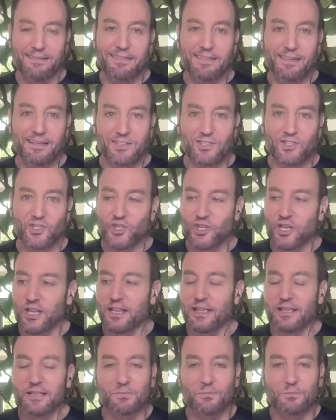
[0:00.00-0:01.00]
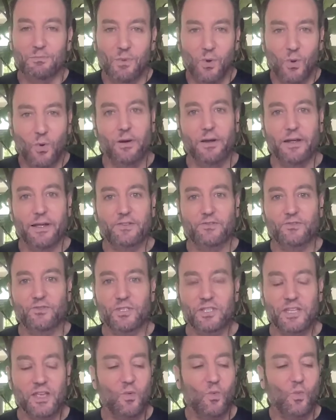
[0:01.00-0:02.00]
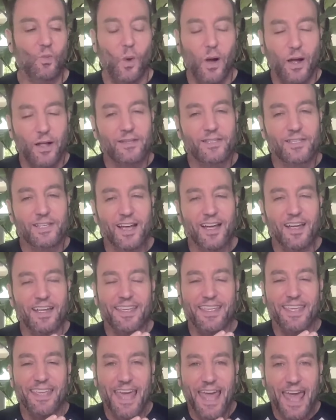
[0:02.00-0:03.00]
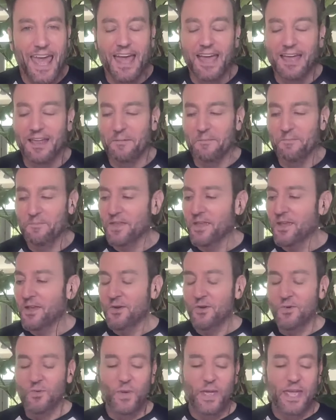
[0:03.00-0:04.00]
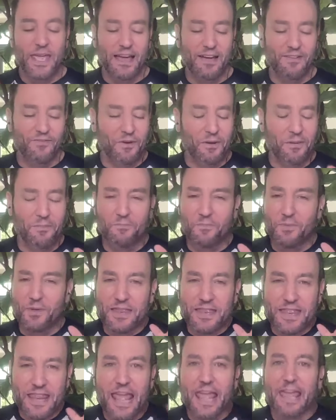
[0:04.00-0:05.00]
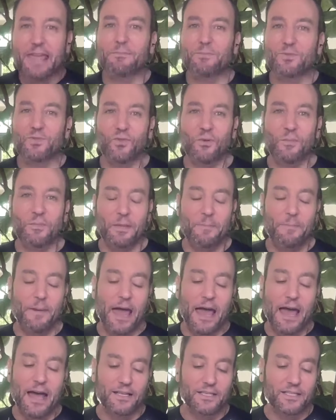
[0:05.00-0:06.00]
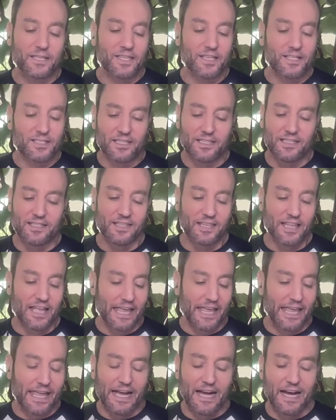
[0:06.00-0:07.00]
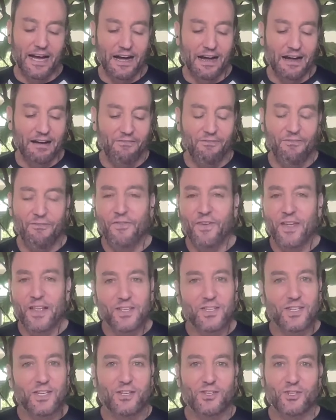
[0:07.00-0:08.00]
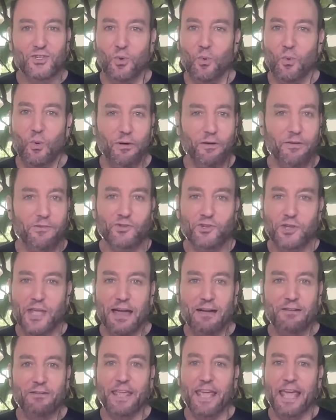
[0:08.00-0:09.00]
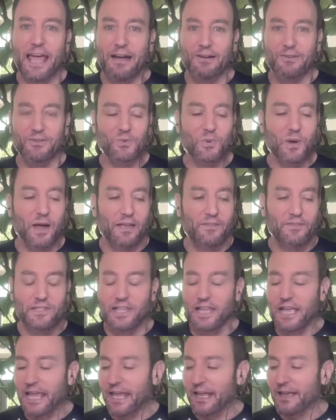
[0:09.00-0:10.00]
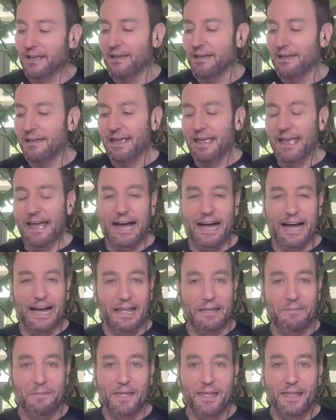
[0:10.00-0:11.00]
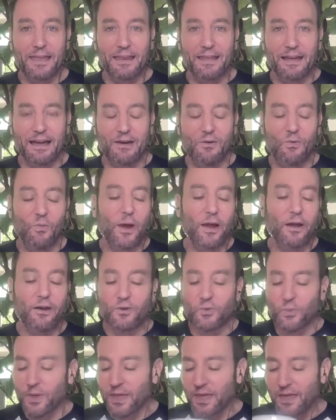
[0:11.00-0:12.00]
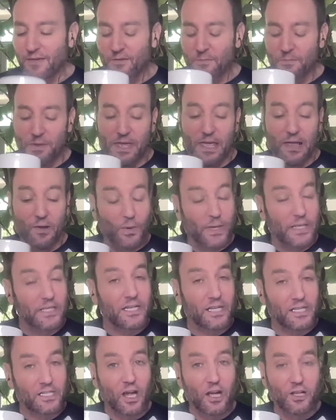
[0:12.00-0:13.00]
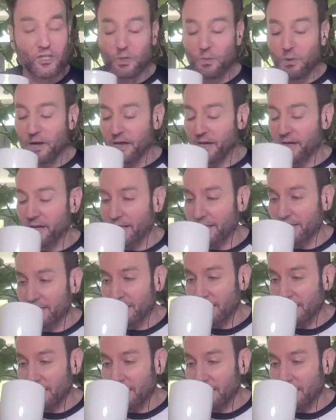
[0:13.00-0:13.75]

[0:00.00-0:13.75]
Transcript: this shit is more interesting. Once again, we have the names from the past. This is like uh, vintage Orange County housewives. Like, I mean, where do we even begin? We did touch upon it on